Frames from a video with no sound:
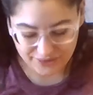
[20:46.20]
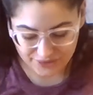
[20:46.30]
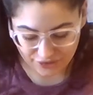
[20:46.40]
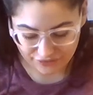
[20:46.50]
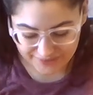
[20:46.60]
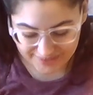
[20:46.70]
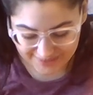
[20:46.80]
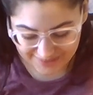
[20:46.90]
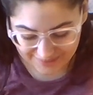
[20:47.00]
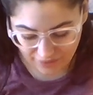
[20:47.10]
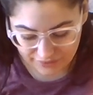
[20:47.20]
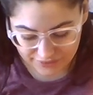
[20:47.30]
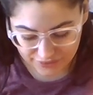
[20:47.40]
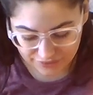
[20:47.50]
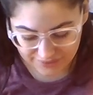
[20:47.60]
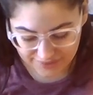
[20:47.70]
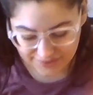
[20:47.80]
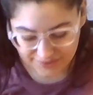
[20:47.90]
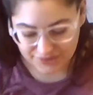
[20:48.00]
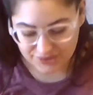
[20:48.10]
surfaces. All the surfaces
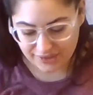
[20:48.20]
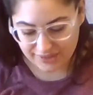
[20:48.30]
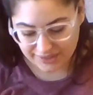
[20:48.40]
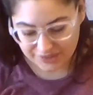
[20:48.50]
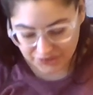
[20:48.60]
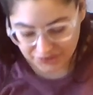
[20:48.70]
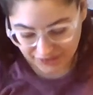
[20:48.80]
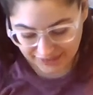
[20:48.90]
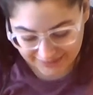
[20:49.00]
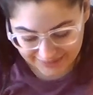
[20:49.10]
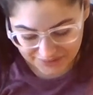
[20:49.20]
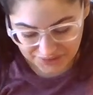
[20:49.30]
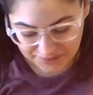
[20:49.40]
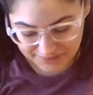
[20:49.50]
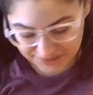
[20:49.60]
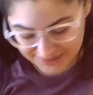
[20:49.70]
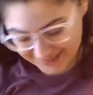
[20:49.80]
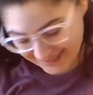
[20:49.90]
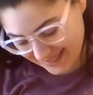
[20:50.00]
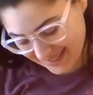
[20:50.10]
are starting to turn clear. So
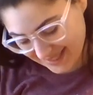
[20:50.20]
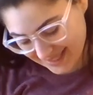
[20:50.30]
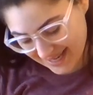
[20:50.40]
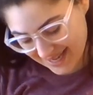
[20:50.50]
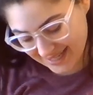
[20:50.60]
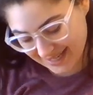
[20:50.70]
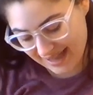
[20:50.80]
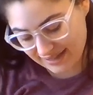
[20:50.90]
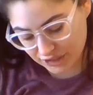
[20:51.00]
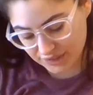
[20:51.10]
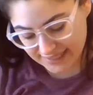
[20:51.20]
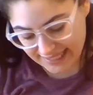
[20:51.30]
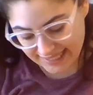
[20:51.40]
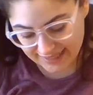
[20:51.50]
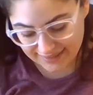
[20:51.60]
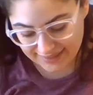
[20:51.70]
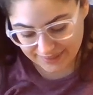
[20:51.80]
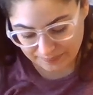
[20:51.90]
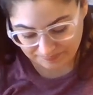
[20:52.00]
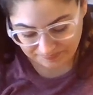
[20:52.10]
it kind of looks like
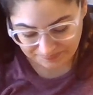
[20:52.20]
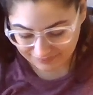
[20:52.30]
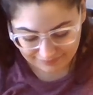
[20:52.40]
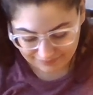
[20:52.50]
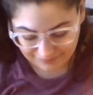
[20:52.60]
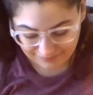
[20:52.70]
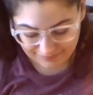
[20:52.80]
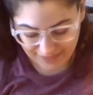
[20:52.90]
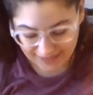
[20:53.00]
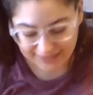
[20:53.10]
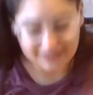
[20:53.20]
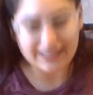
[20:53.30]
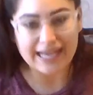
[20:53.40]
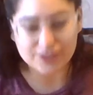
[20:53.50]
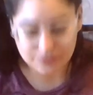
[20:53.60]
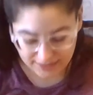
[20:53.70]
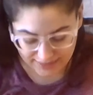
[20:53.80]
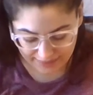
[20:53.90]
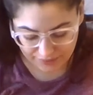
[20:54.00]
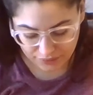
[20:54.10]
a glass
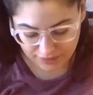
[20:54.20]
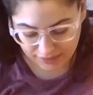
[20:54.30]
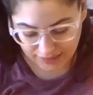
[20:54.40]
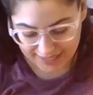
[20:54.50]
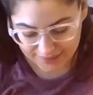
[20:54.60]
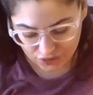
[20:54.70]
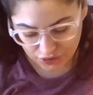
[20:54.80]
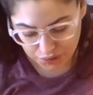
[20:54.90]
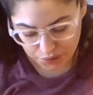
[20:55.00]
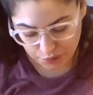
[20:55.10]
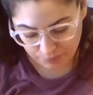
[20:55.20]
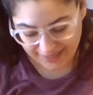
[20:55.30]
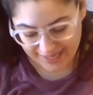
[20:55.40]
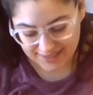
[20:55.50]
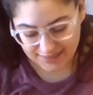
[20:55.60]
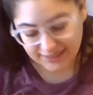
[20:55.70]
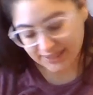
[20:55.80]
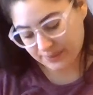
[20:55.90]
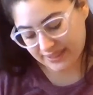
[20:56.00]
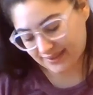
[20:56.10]
rectangle or a glass cube that has
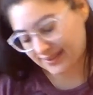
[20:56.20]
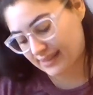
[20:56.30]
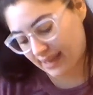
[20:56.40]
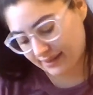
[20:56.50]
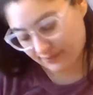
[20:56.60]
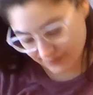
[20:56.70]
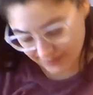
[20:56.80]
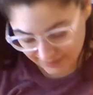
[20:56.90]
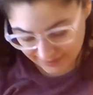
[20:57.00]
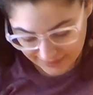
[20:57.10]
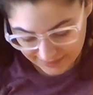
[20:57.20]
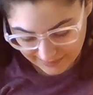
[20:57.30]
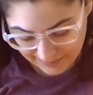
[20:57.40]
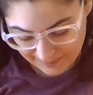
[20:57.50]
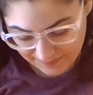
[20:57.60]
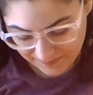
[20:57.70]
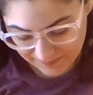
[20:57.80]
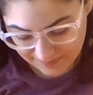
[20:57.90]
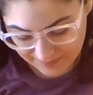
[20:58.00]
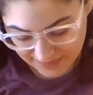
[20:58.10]
liquid inside of it
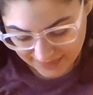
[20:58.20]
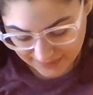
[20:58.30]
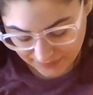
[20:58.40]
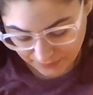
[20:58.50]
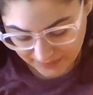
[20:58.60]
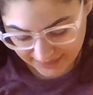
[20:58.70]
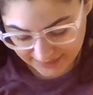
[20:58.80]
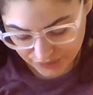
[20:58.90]
because of the way it's